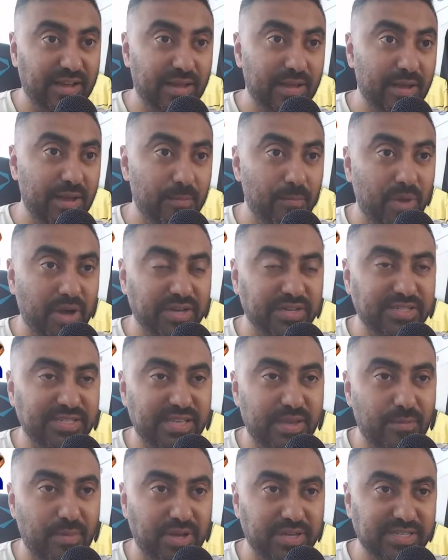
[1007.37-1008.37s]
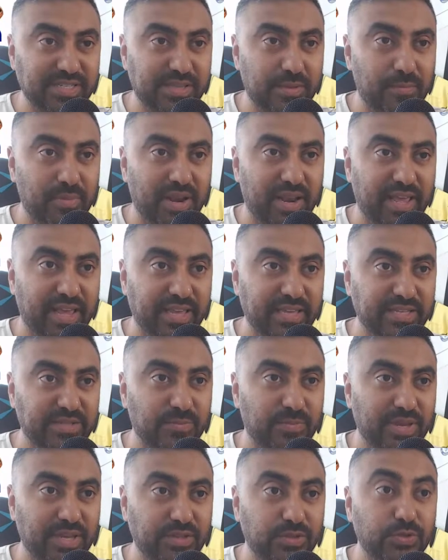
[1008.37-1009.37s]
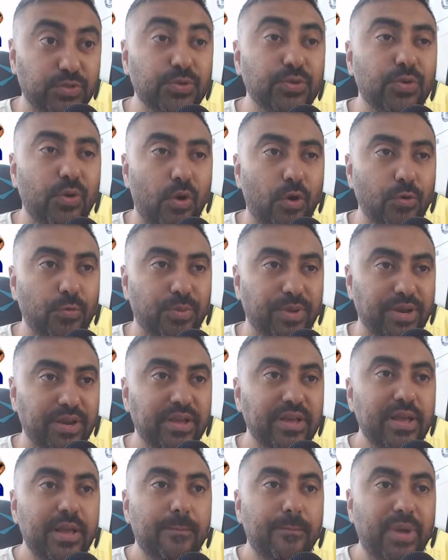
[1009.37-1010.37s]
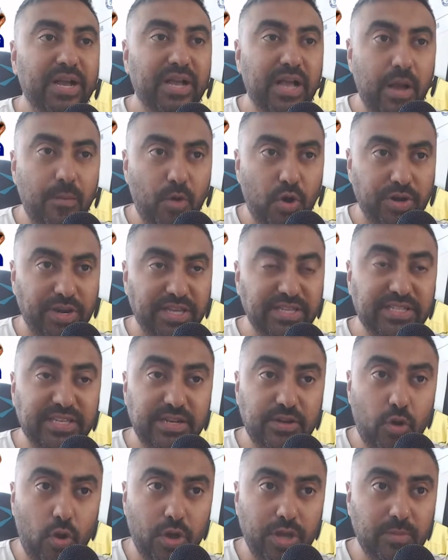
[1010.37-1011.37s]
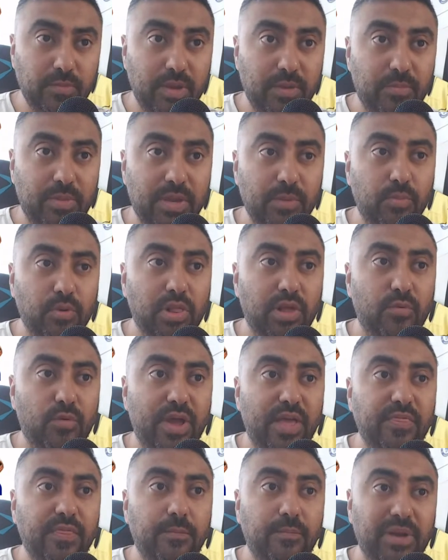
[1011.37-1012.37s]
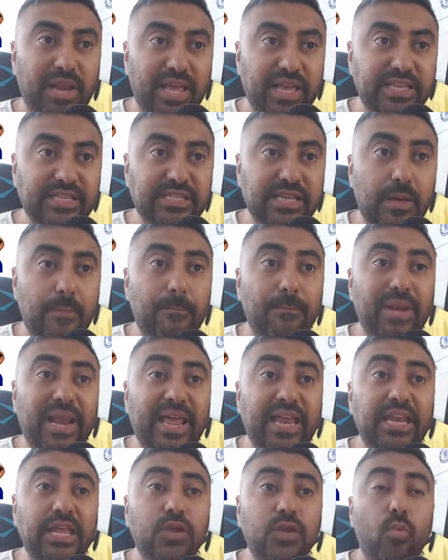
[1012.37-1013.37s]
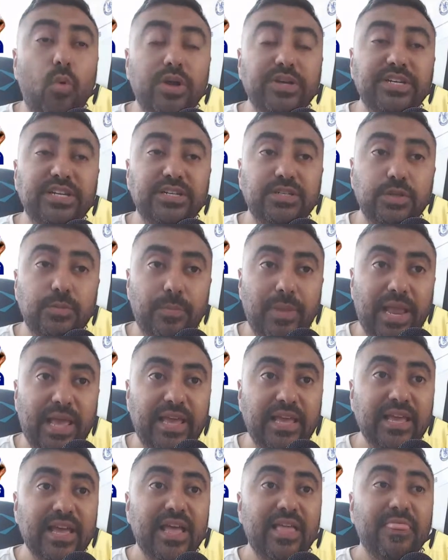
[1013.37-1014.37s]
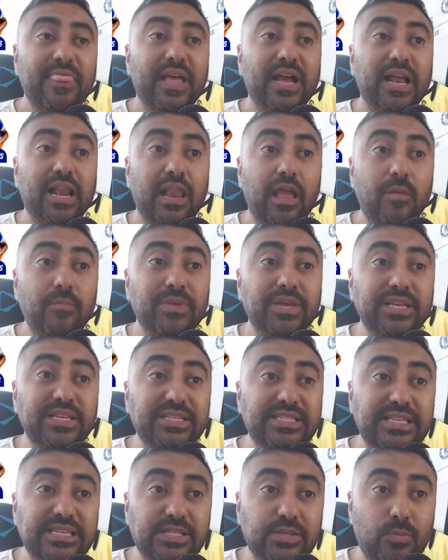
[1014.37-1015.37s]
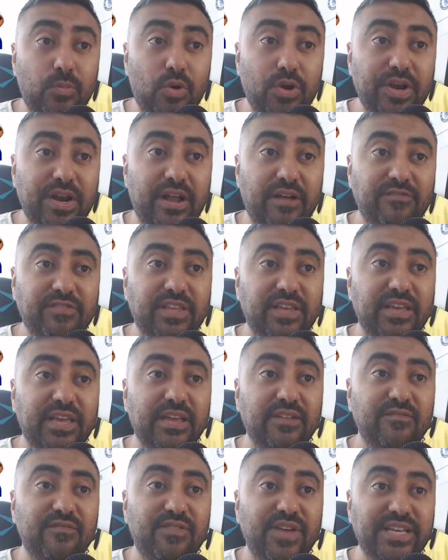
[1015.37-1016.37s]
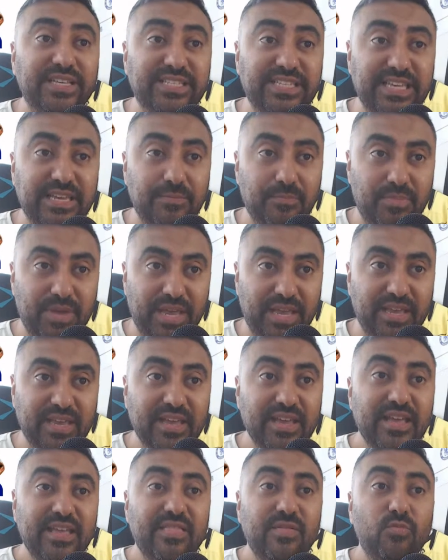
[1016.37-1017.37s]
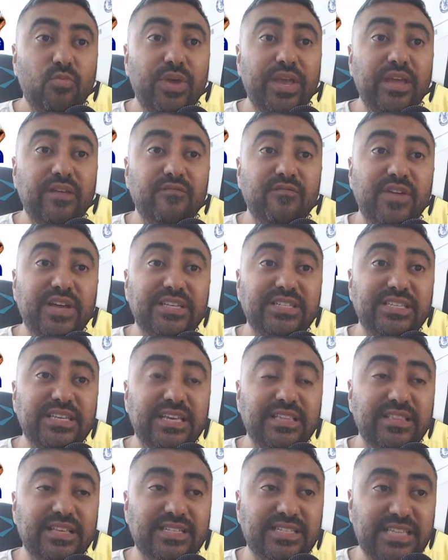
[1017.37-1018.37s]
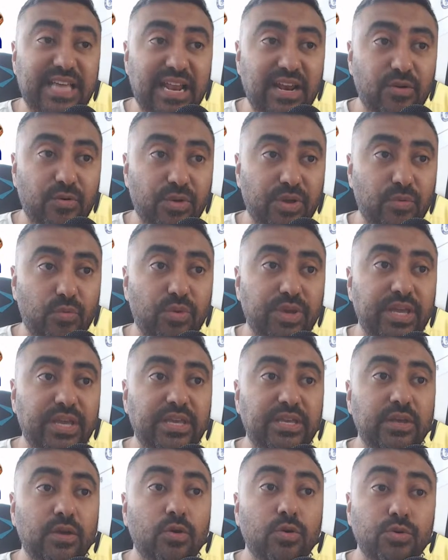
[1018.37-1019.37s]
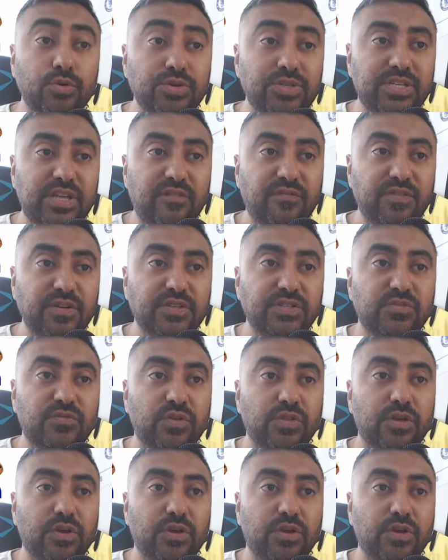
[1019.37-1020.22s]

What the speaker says: amongst the players, being too open. But come on, it's annoying me. People around the players complaining, wanting to play. The club is disappointed after investing big. We invest in the salary. Who suffers for the